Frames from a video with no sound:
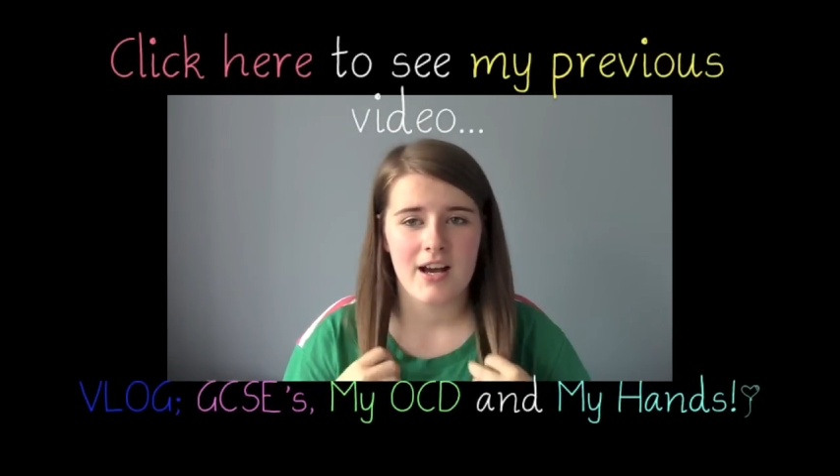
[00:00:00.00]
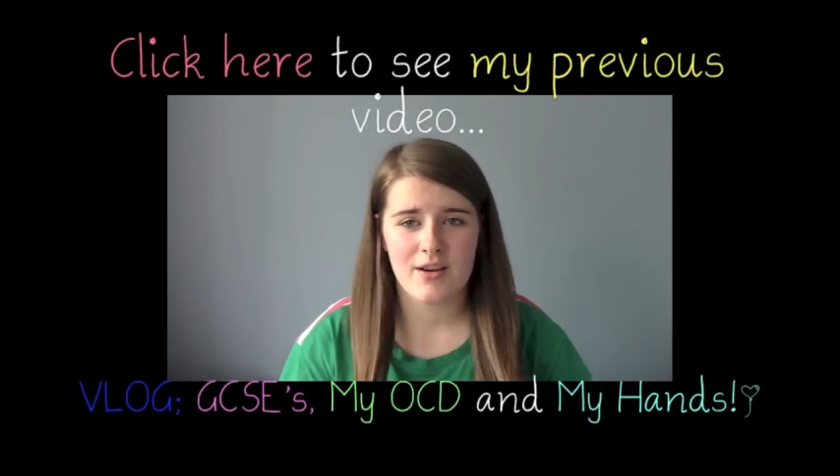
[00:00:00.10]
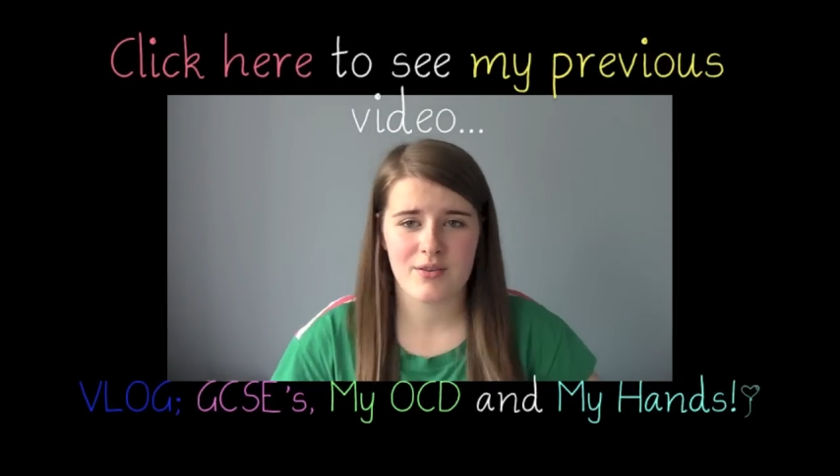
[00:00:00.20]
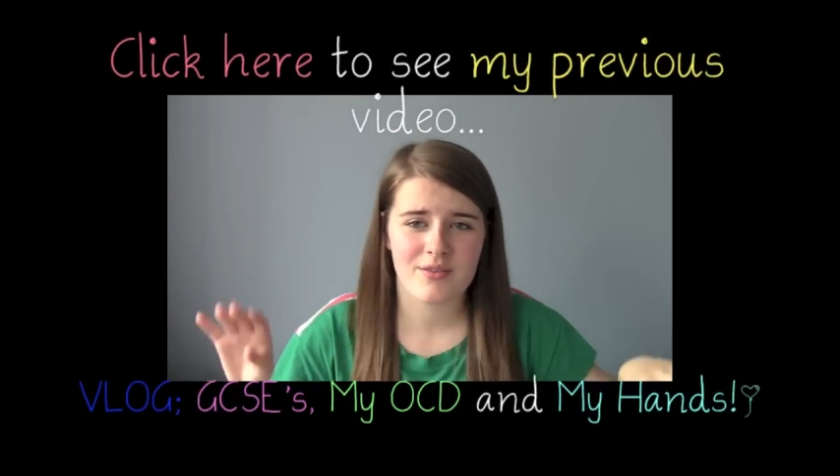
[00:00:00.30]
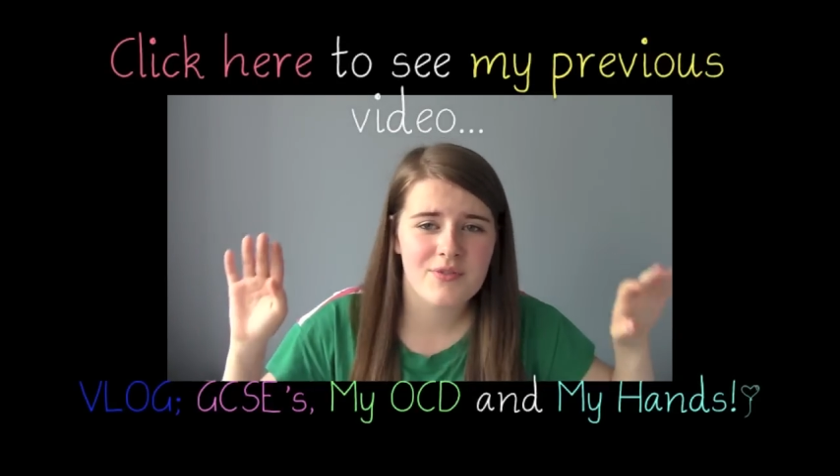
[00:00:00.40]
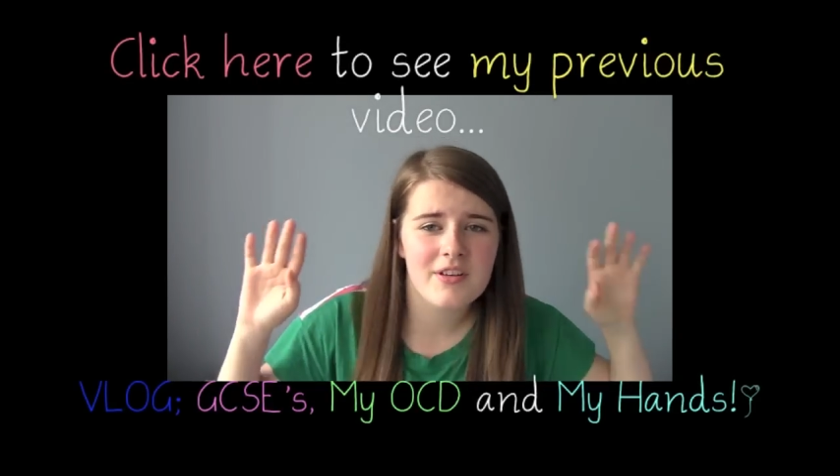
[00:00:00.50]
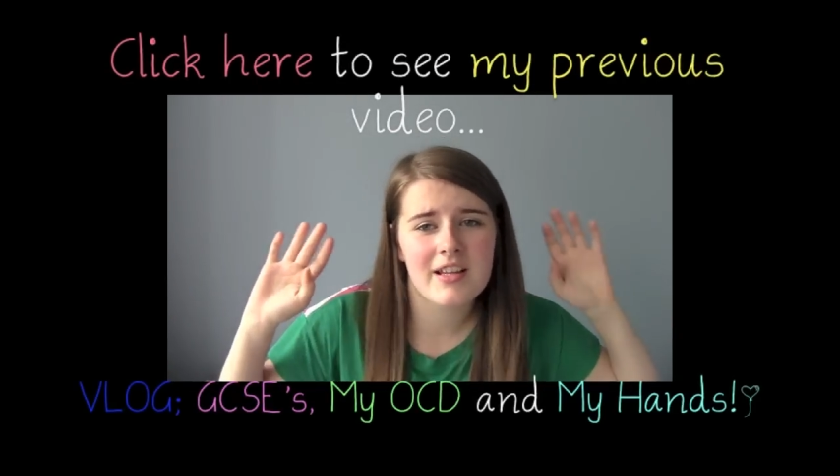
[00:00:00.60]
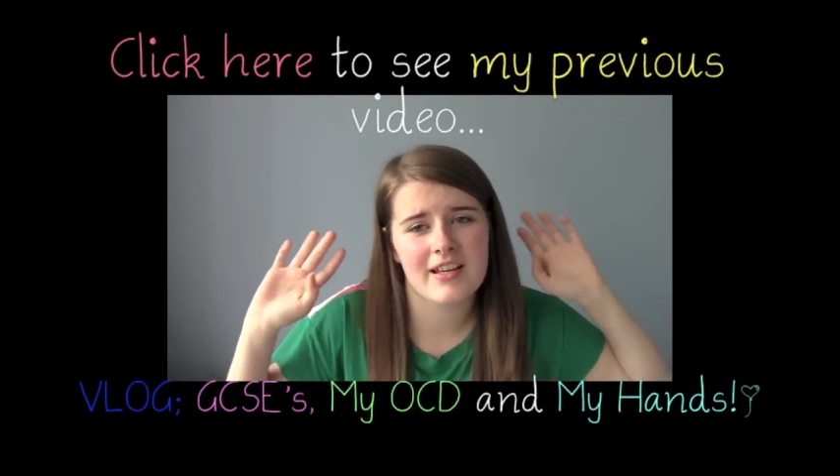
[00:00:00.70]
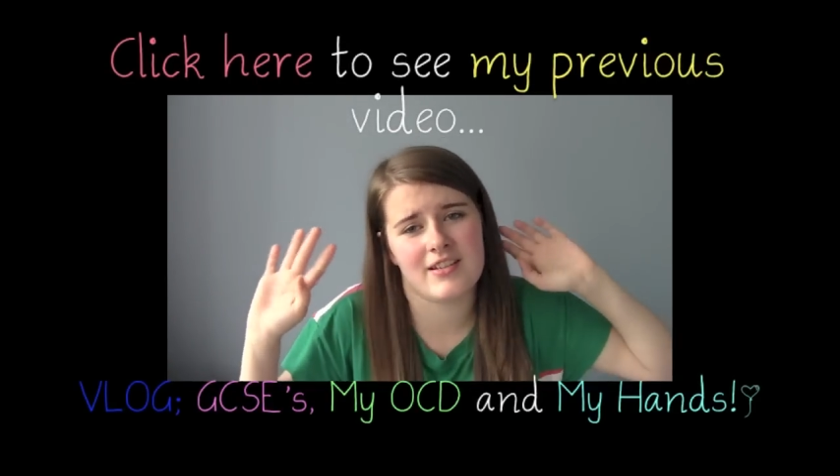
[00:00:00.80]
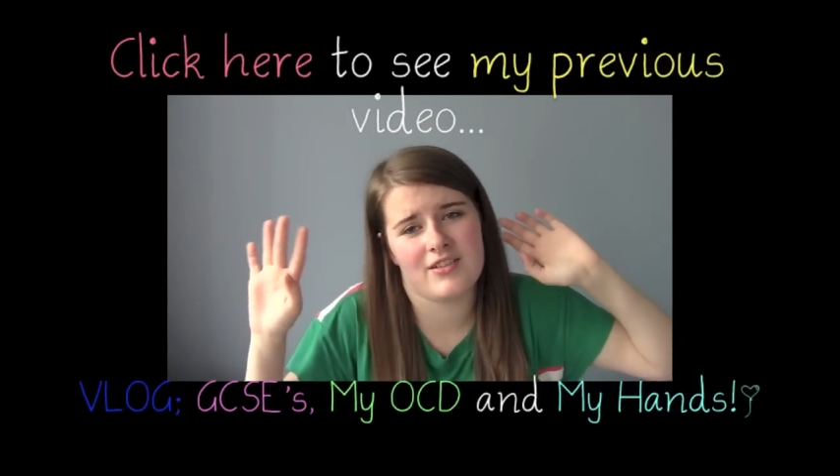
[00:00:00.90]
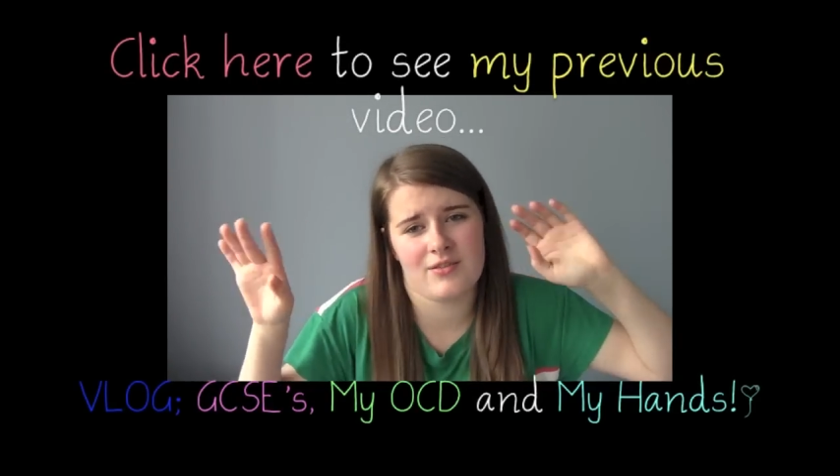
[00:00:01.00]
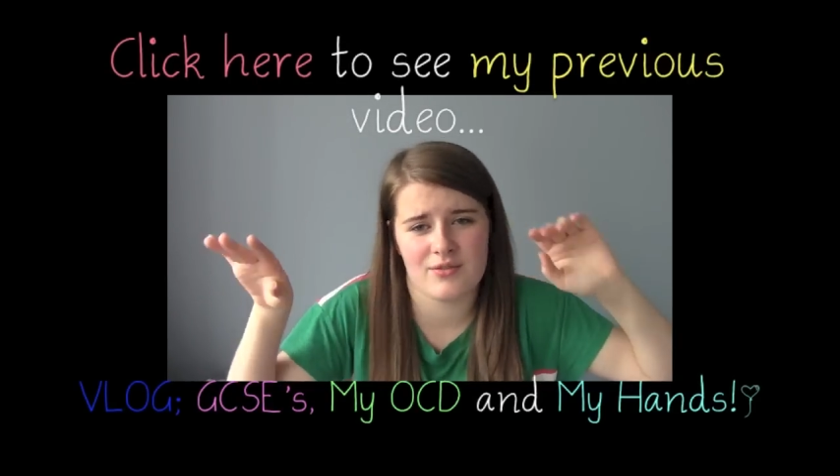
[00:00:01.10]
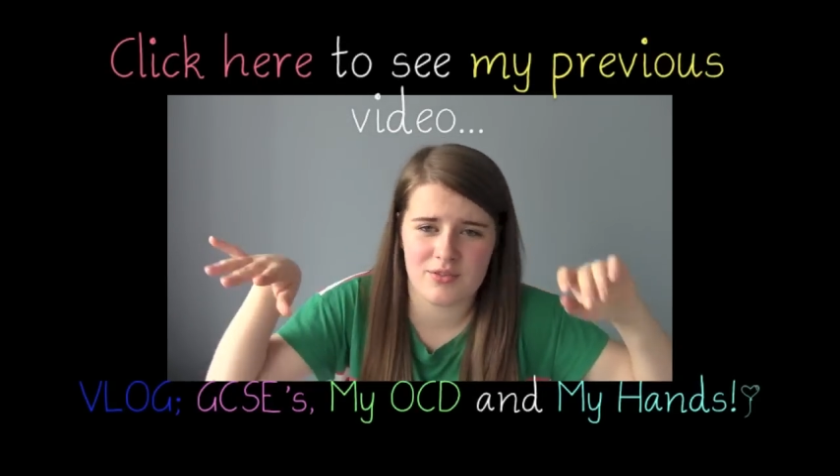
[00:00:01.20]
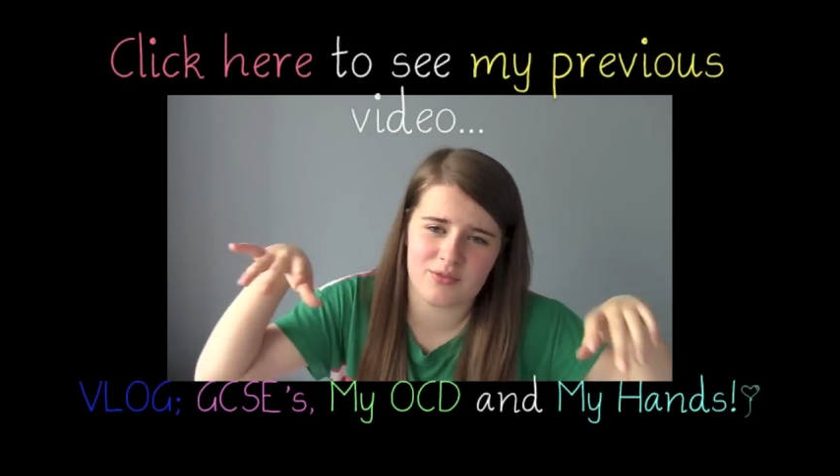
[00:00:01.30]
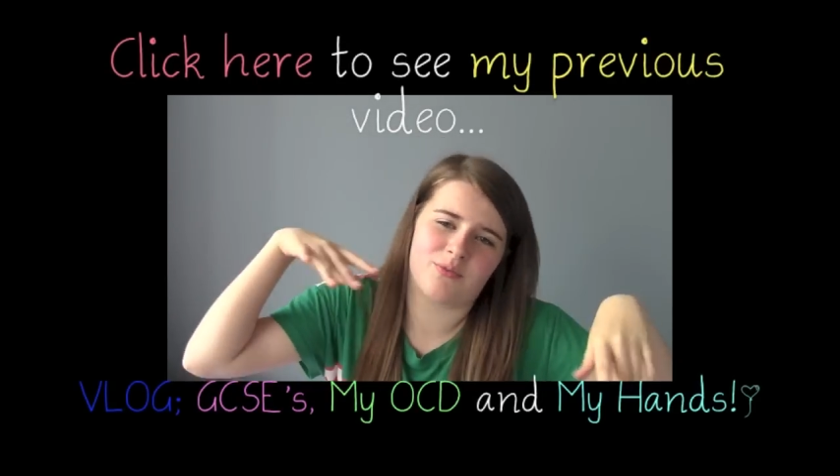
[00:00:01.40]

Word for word: I always feel like I do such